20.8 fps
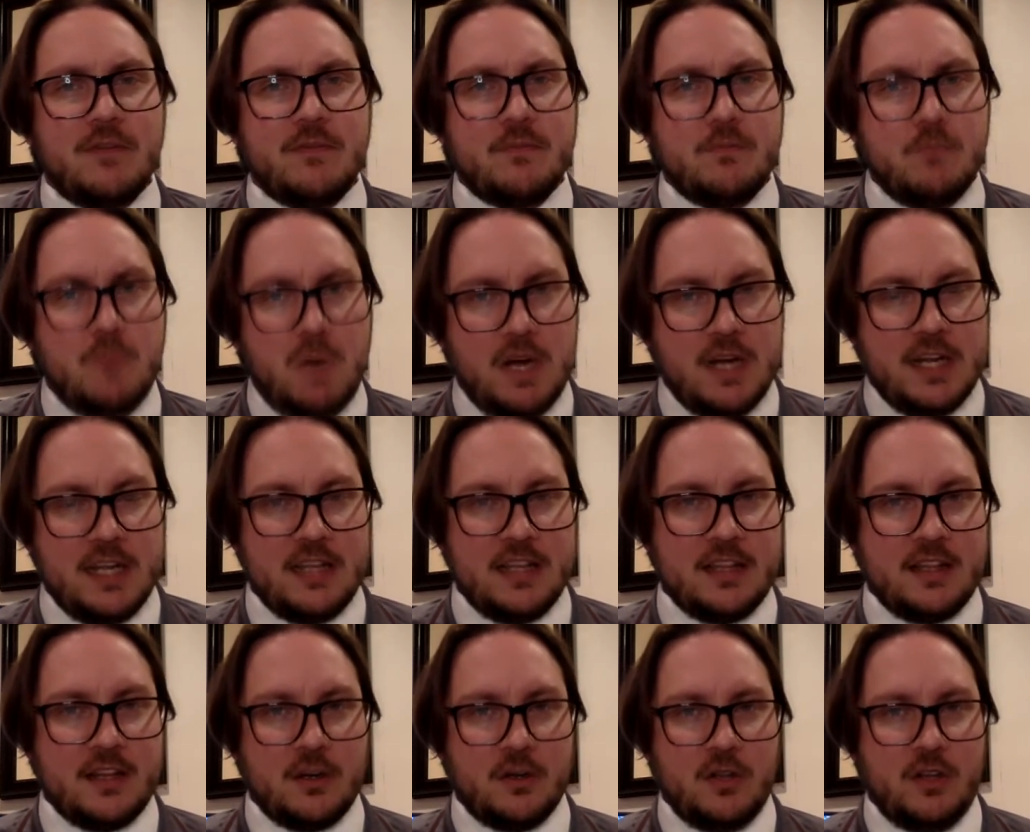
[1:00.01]
money that
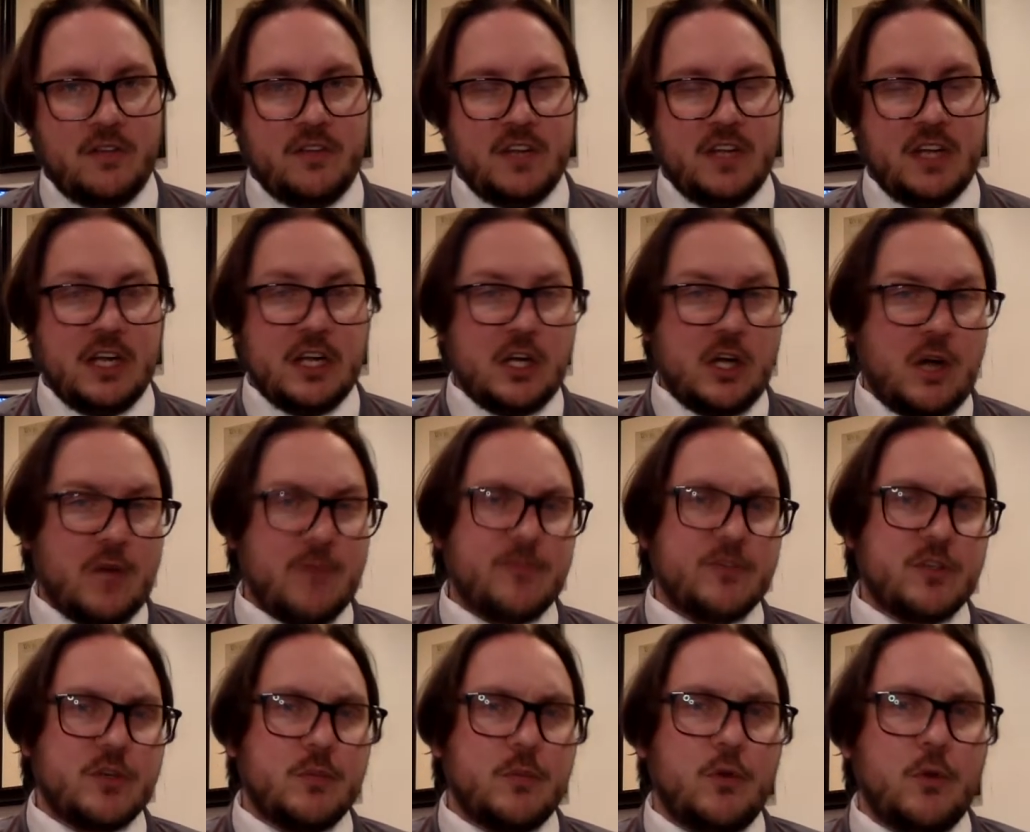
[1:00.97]
they're living a
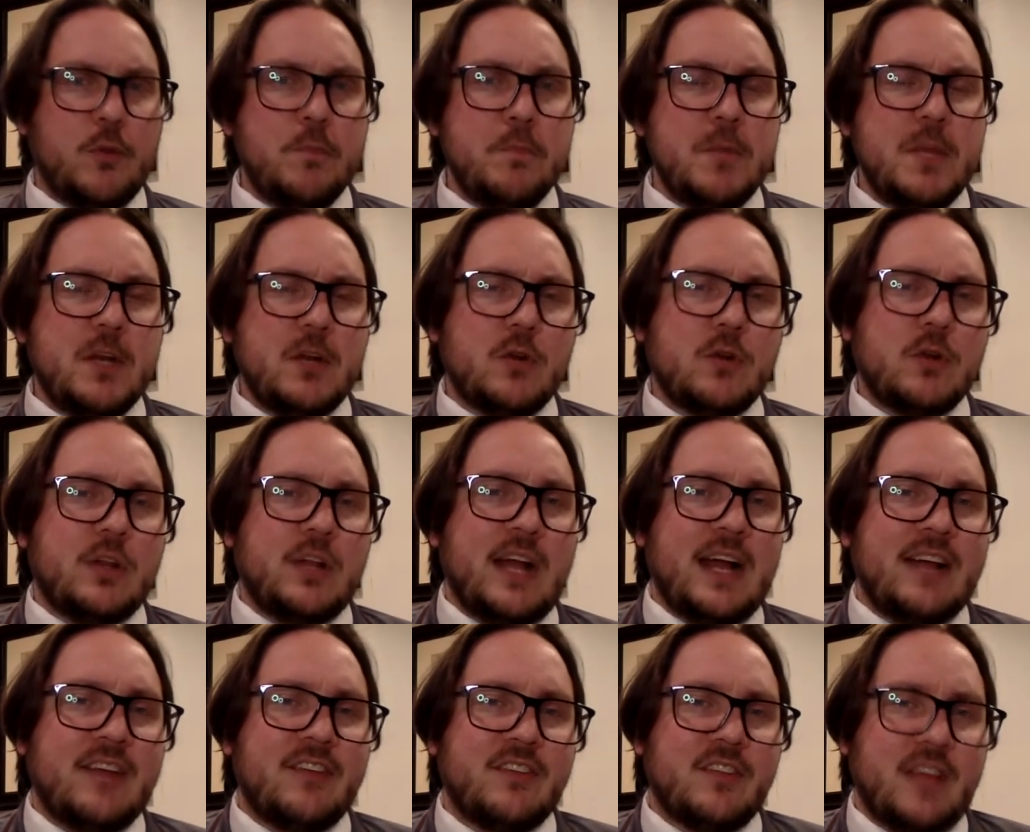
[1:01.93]
comfortable
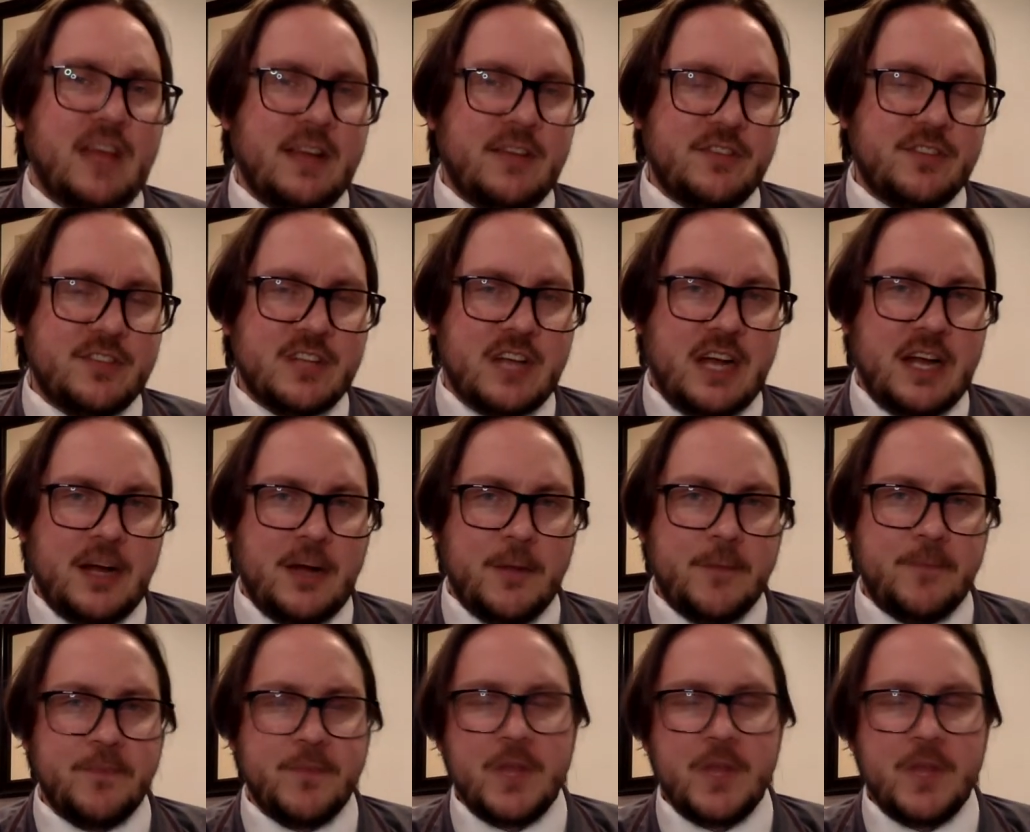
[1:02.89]
middle-class lifestyle